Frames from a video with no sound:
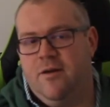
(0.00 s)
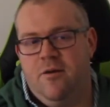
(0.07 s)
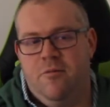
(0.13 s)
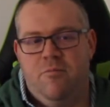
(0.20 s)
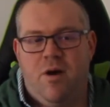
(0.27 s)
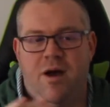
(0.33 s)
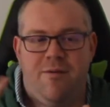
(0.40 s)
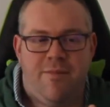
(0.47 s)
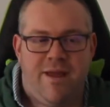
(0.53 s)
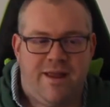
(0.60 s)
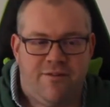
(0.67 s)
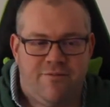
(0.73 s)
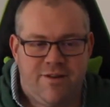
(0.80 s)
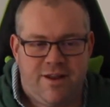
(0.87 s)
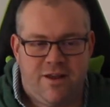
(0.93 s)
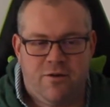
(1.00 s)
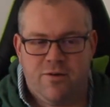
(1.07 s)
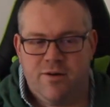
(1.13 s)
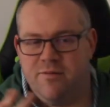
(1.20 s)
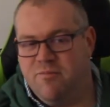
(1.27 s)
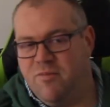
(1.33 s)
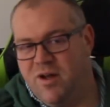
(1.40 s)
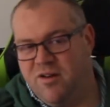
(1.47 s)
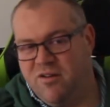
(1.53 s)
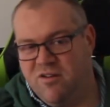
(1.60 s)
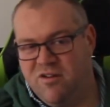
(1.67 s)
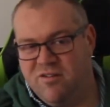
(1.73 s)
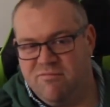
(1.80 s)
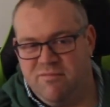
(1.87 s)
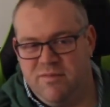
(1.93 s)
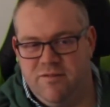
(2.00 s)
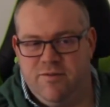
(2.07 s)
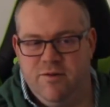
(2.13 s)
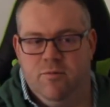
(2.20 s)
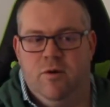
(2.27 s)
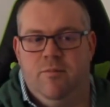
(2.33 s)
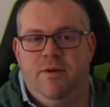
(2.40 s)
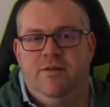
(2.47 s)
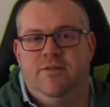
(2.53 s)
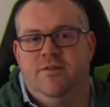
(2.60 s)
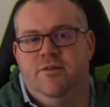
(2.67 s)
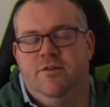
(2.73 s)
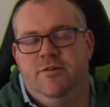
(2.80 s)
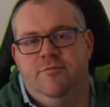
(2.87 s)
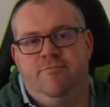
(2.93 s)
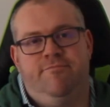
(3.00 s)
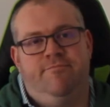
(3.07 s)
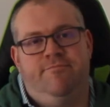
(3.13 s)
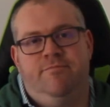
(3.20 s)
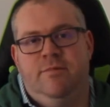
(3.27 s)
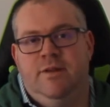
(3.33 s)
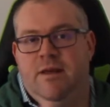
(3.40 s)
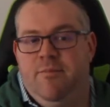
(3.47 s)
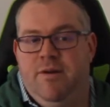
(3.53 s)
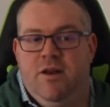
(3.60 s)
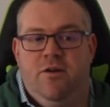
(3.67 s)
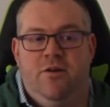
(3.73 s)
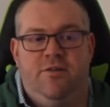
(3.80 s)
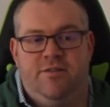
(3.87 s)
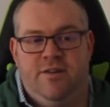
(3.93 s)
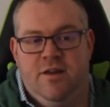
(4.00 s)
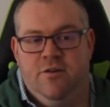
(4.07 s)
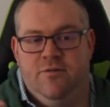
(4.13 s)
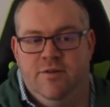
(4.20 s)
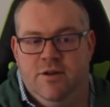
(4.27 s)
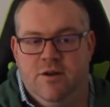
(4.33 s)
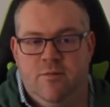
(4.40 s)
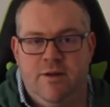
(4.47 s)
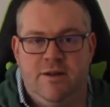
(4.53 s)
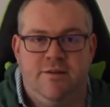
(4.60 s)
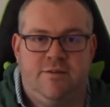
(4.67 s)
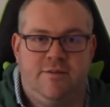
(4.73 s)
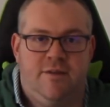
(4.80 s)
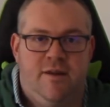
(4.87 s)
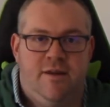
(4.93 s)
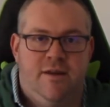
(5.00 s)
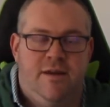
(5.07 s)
Might make a video on it, might not. If you want me to, let me know, sound off in the comments.